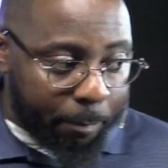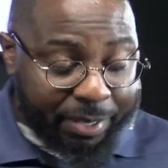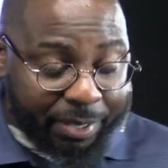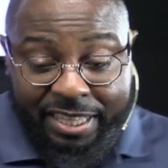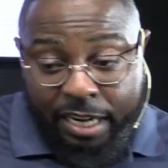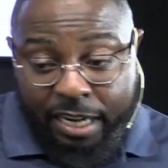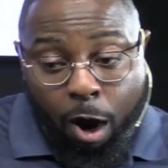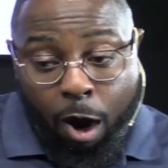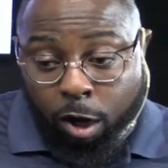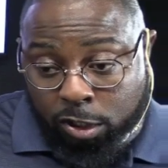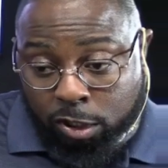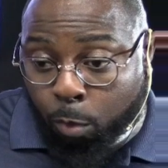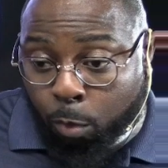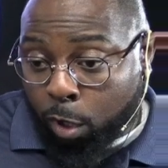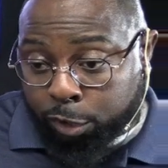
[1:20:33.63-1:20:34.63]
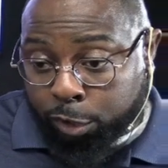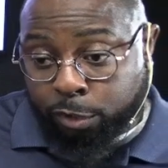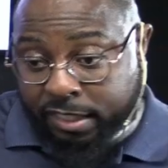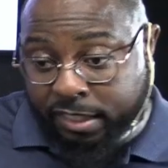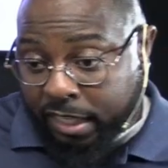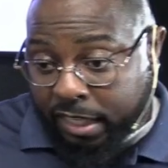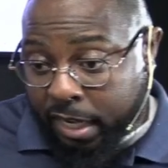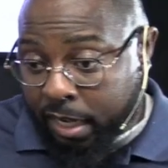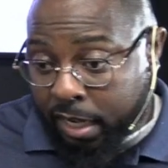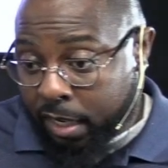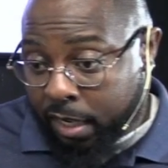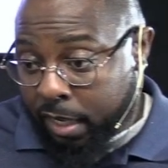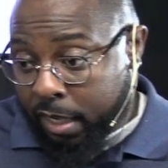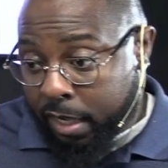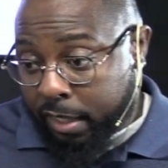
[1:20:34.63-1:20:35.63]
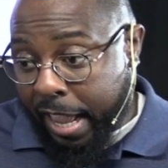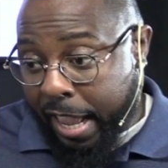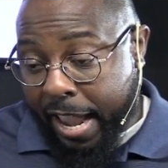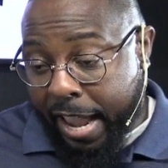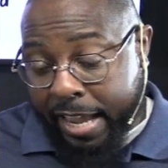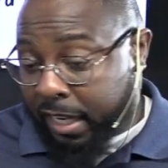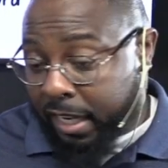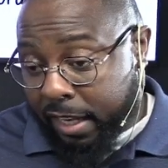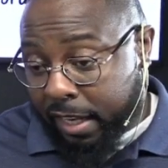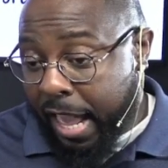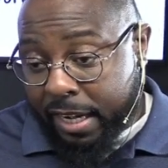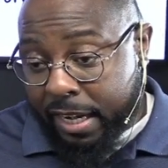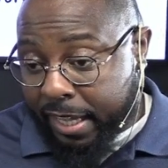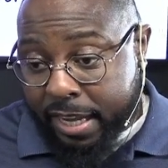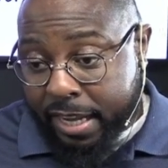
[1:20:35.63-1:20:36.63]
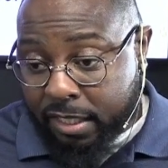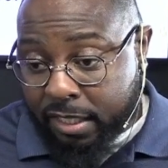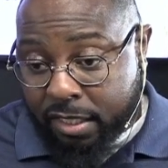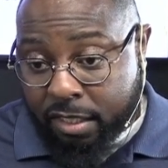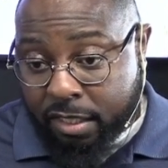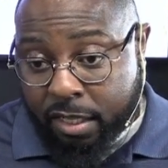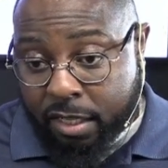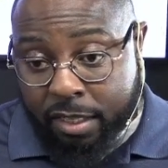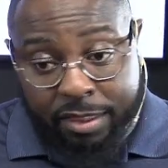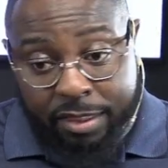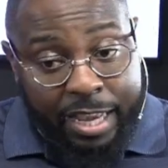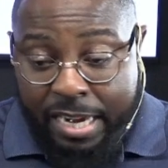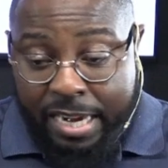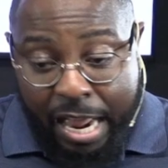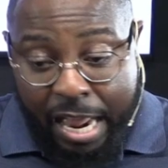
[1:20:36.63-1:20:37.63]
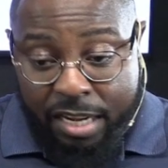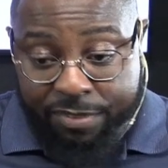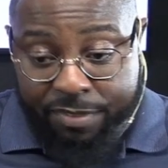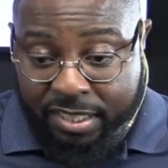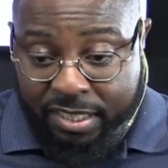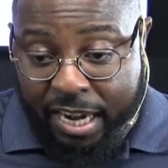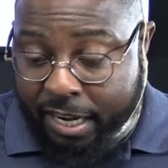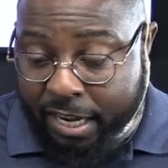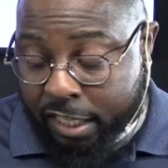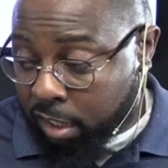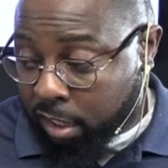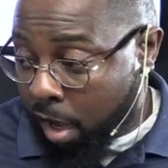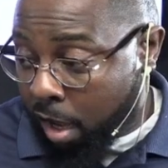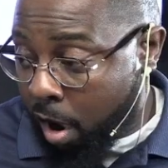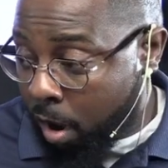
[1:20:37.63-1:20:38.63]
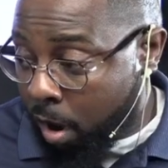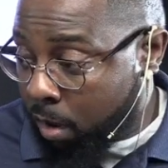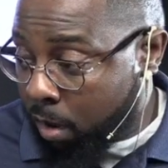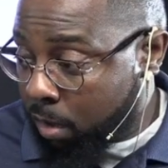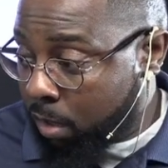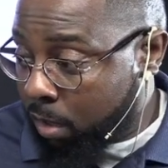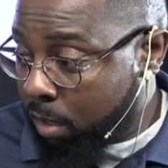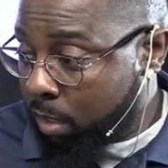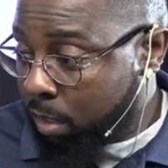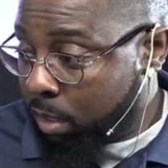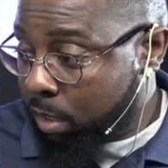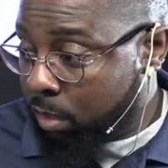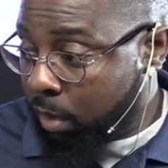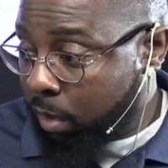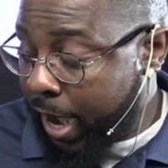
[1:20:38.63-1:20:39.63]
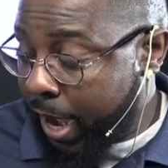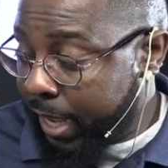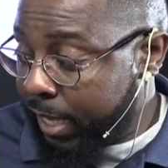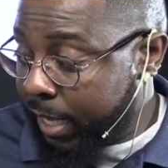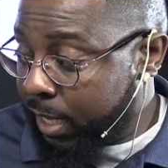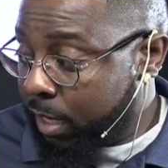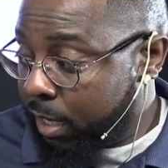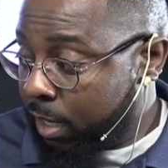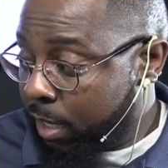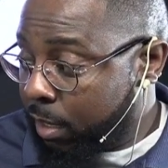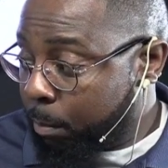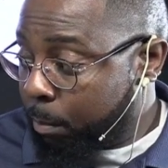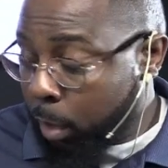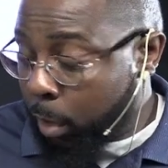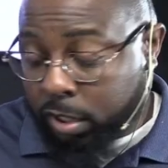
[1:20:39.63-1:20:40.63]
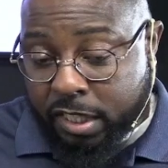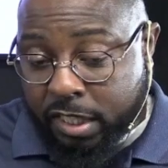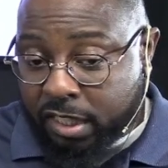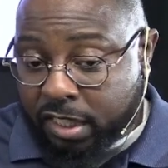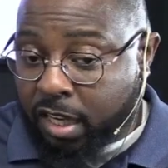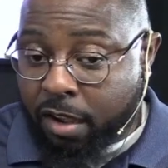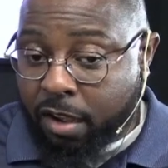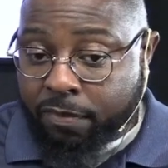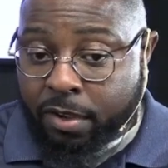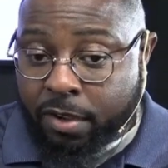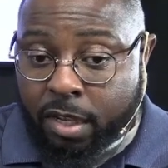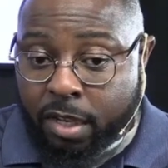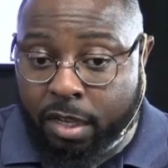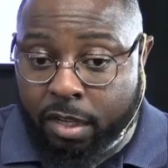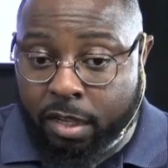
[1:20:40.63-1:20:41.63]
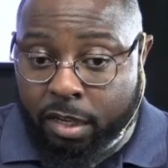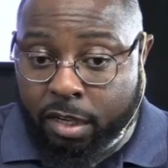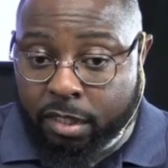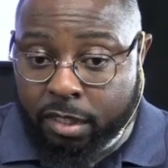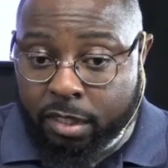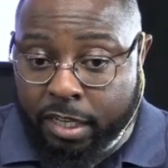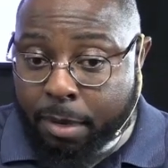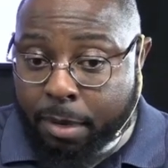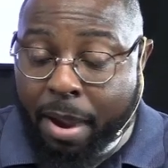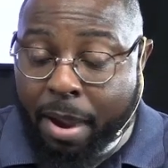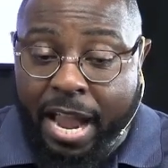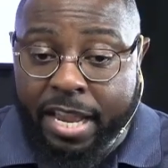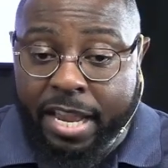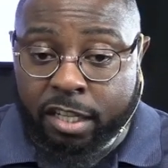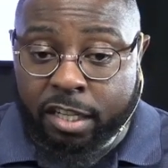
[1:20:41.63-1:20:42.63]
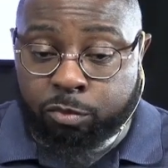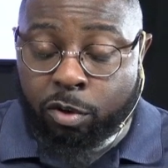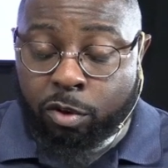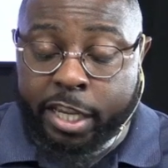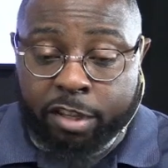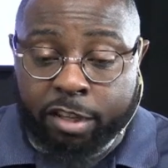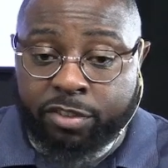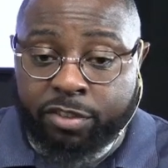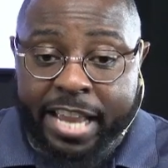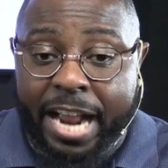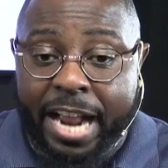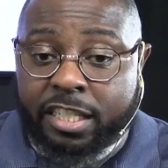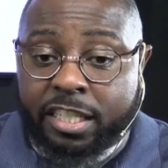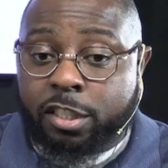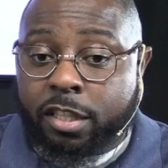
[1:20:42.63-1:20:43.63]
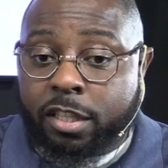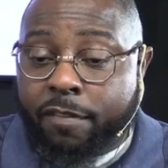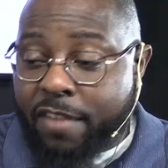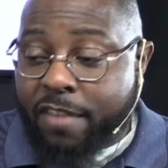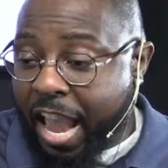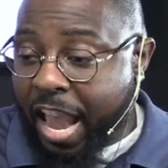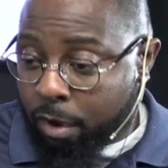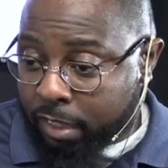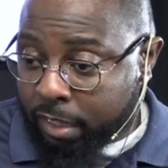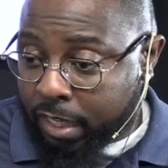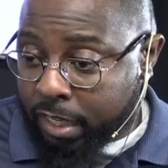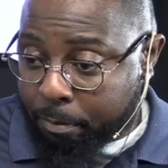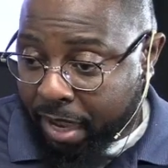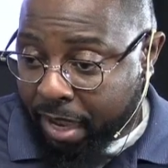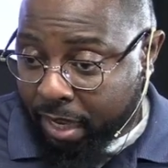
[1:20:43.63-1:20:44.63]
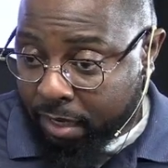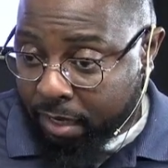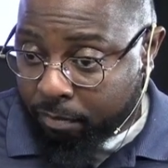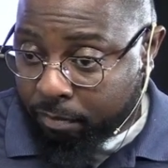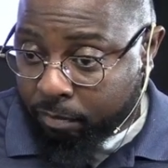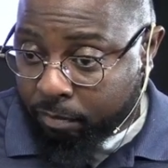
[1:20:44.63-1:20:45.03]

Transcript: But then I also want you to see that in a lot of cases, they're not even saying this law, right? Most of the stuff, Nehemiah is he's reacting to the vow that he made.